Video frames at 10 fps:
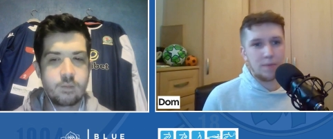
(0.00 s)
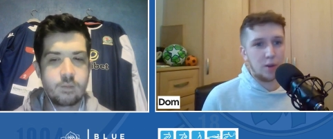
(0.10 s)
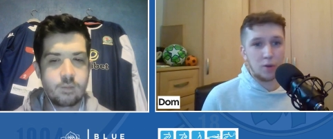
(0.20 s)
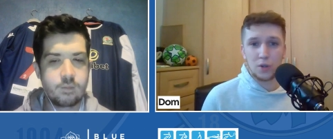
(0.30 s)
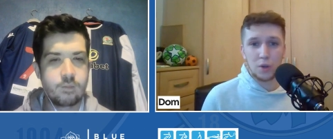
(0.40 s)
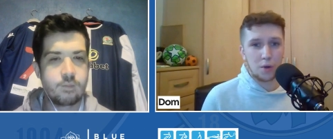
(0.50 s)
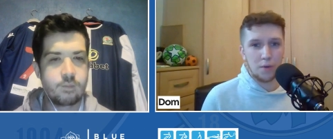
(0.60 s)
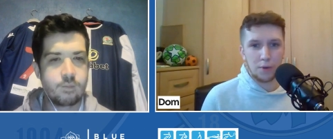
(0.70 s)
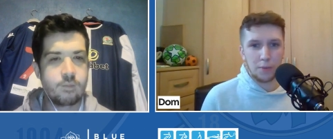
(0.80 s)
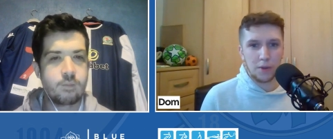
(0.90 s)
Speaker 1: looks so
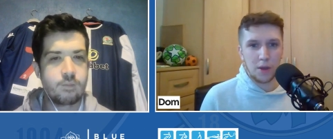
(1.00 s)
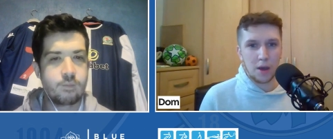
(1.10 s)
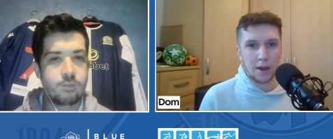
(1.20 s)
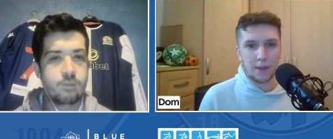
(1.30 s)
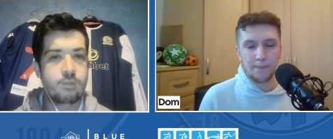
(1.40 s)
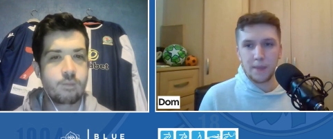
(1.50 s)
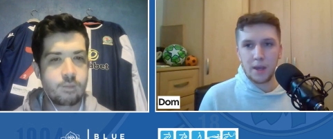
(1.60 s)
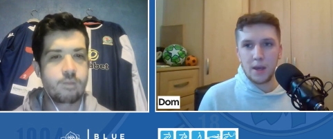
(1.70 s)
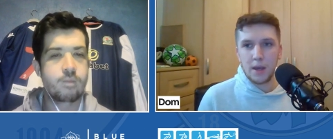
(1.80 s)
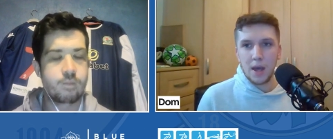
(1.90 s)
comfortable there, and he
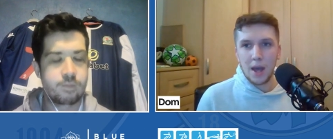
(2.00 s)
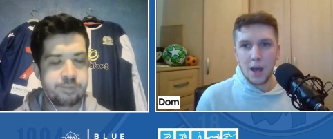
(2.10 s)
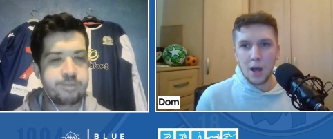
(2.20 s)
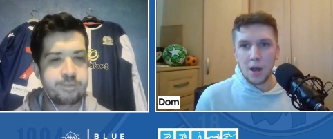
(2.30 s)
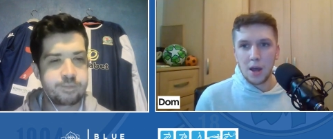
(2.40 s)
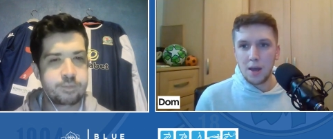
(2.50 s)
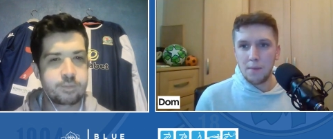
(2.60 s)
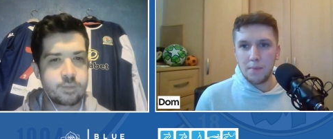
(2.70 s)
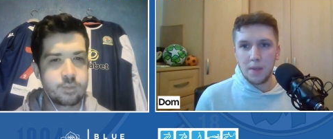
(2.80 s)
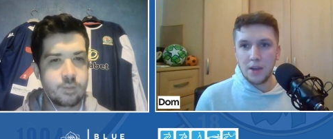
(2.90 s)

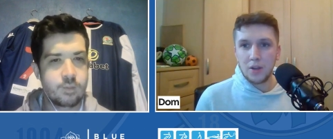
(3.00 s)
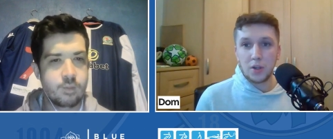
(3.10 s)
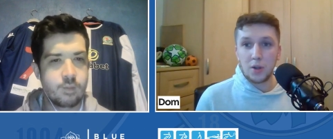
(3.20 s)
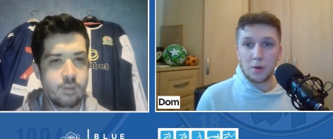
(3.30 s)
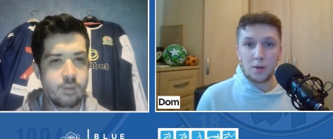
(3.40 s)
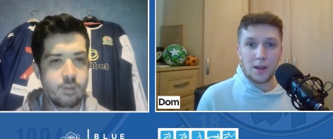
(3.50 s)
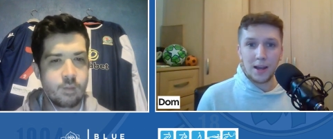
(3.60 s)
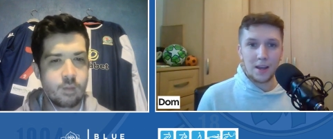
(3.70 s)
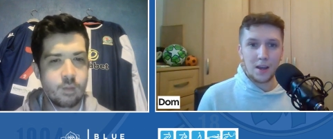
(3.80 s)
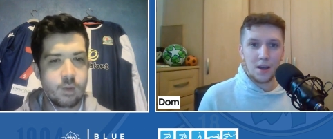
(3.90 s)
he doesn't look
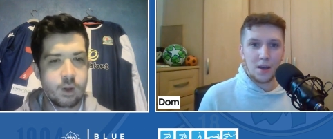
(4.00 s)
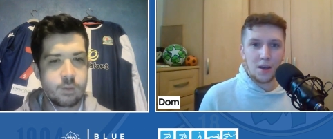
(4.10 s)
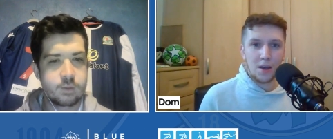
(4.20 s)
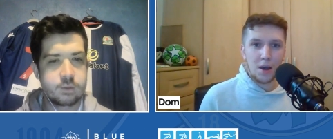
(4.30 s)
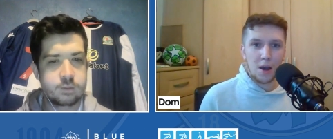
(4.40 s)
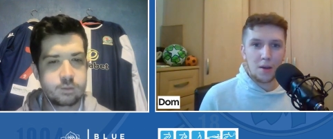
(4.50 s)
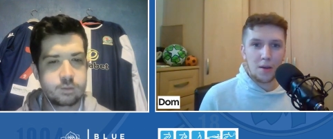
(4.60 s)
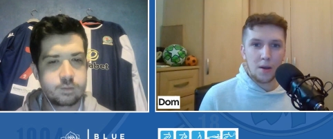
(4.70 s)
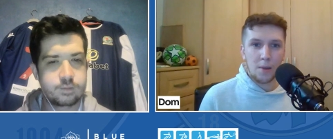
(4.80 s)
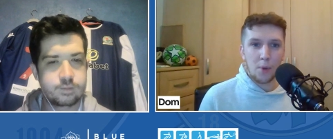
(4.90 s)
like a
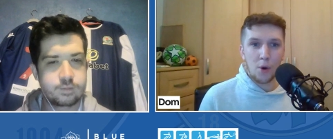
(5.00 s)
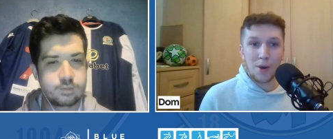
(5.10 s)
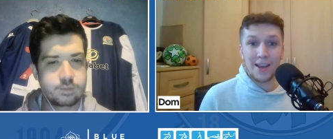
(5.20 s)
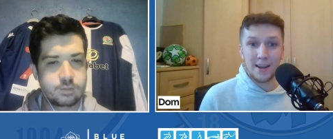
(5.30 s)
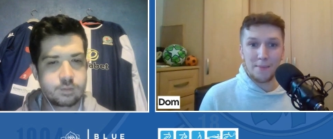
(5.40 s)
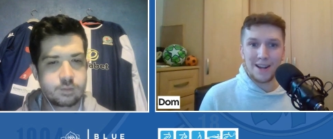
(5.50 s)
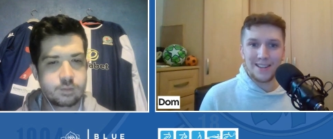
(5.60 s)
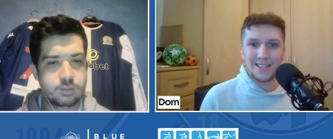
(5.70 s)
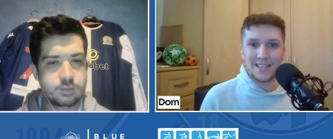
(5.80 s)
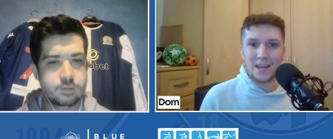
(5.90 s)
a boy in a
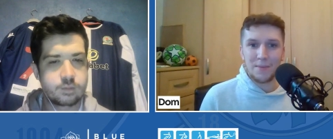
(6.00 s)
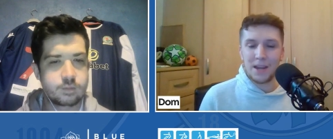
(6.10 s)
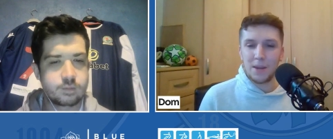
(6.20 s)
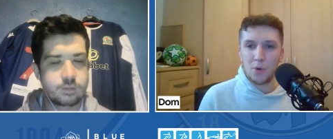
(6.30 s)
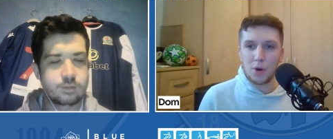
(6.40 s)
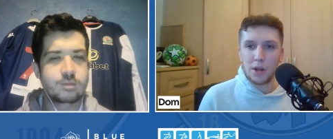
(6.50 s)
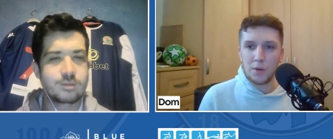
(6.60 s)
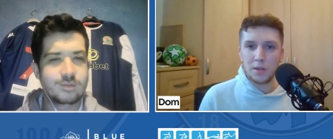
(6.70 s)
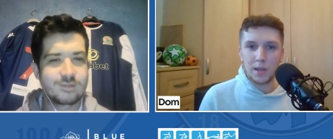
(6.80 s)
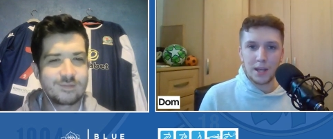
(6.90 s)
man's team anymore. He
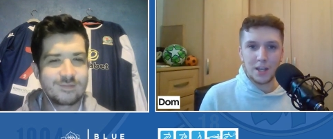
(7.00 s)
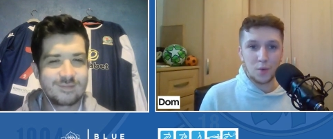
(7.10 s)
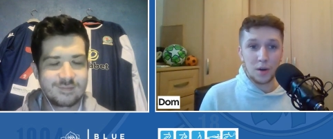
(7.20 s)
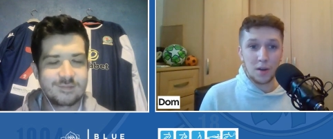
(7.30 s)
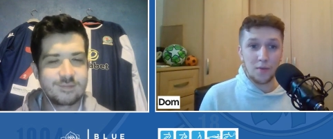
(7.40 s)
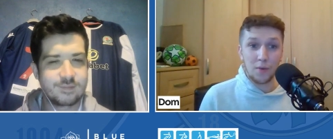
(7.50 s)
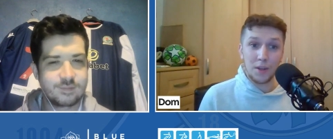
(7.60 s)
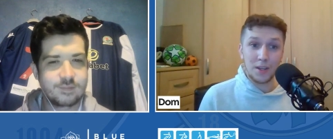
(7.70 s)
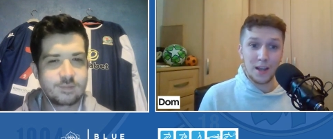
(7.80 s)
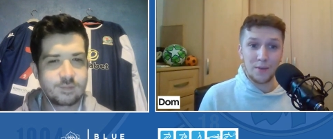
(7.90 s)
looks like he's ready for
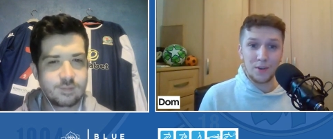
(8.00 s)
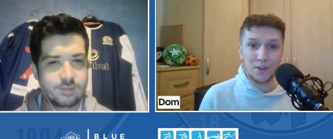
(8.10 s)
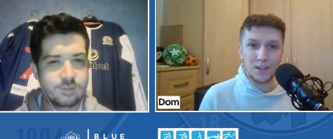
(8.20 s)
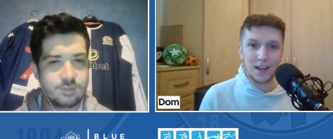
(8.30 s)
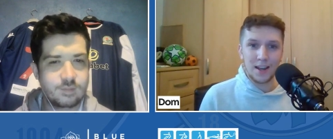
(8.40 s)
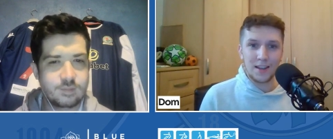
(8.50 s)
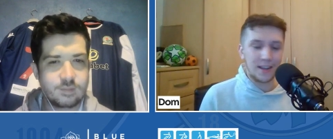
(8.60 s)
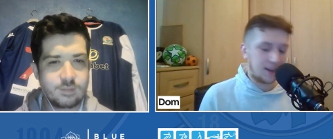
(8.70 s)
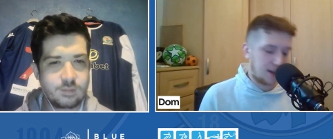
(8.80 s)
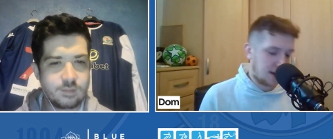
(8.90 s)
this level, doesn't he? I
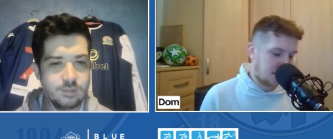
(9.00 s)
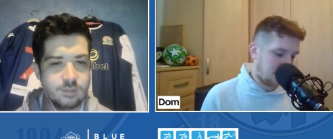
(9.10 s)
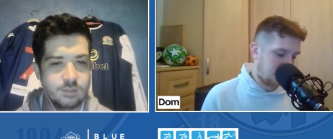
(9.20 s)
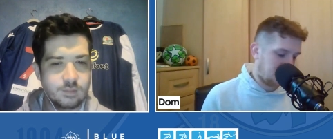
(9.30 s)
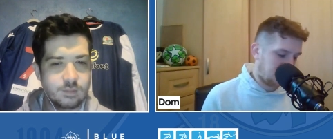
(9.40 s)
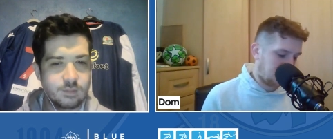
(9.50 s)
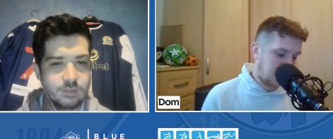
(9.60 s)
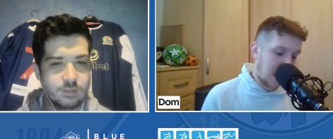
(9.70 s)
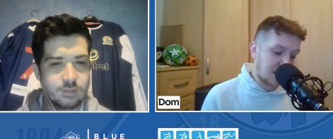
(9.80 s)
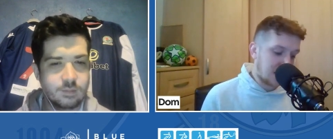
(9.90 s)
think um,
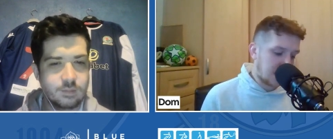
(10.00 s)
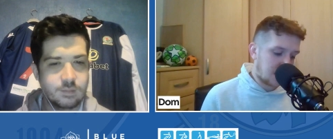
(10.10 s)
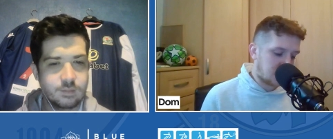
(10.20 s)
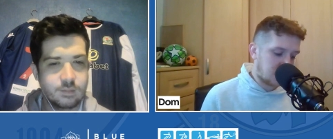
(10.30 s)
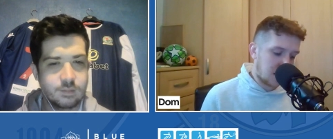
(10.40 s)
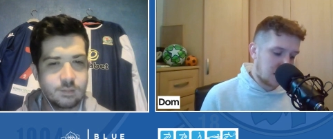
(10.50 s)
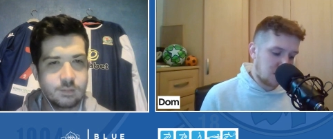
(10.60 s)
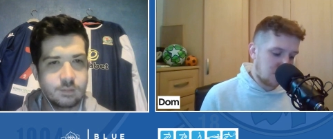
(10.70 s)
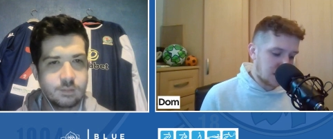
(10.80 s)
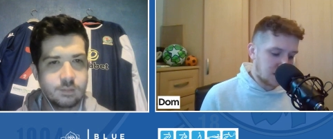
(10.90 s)
I think that was
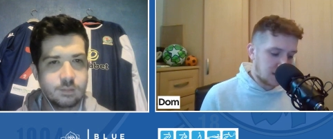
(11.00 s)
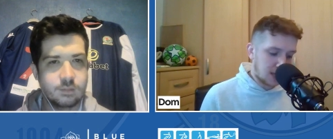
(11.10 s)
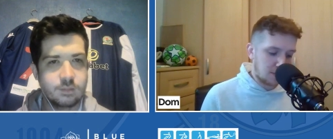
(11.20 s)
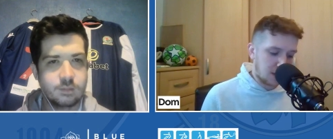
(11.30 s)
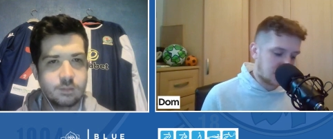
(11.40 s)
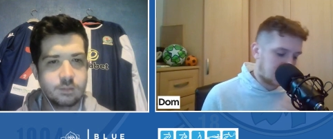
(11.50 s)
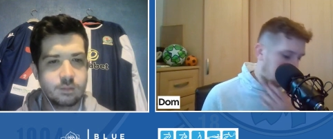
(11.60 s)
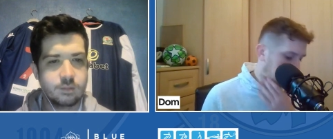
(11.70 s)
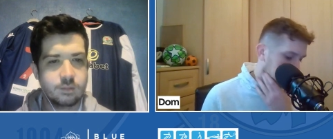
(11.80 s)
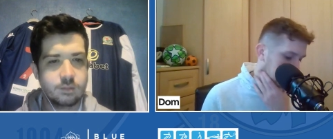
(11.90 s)
the rest of the team
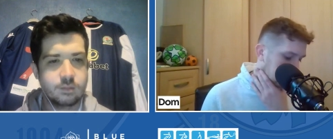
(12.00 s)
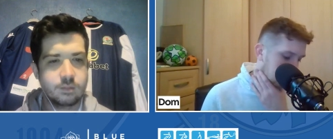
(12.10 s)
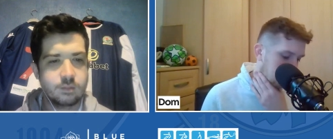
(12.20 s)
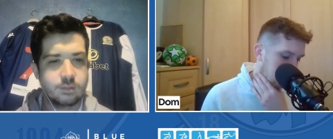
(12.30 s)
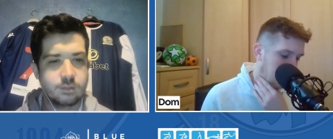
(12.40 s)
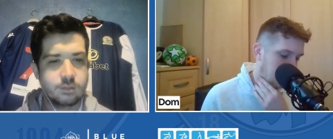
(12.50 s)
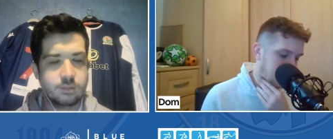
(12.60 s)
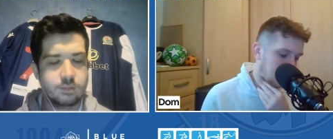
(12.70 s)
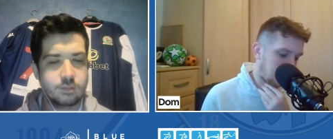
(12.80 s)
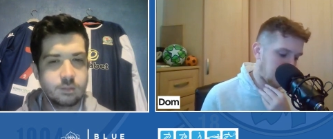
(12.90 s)
basically made
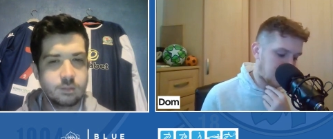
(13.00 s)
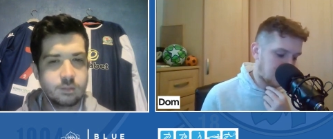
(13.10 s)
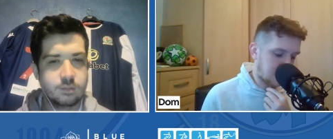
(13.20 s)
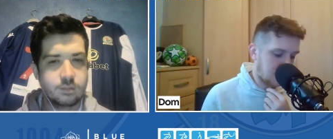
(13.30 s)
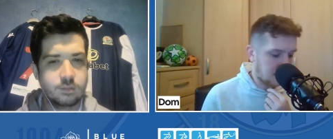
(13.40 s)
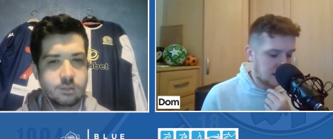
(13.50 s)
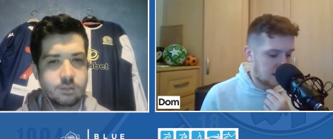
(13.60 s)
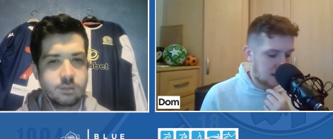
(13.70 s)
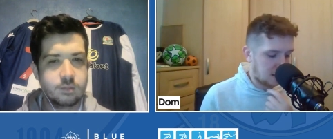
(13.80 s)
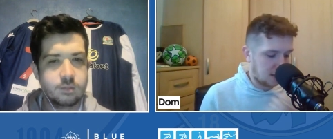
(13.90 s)
itself, like you said. Like
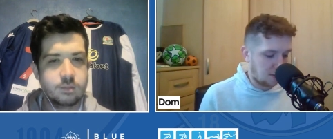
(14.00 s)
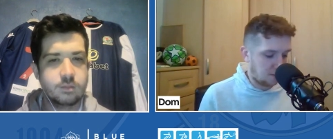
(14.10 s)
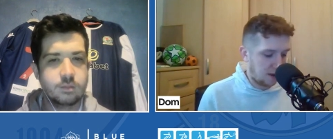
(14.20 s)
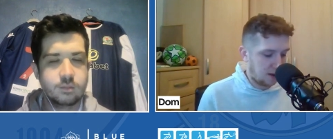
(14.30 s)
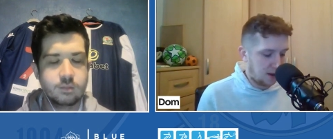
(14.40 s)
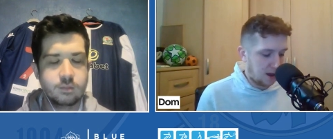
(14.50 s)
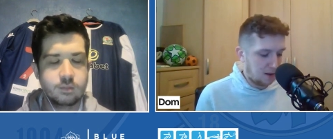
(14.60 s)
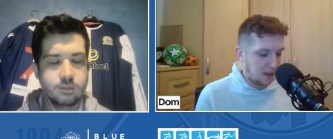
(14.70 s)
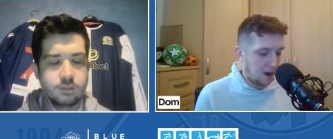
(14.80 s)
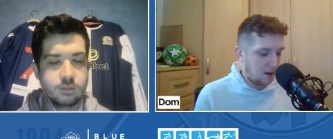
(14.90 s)
I, I,
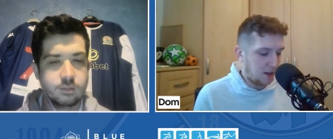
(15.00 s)
I, I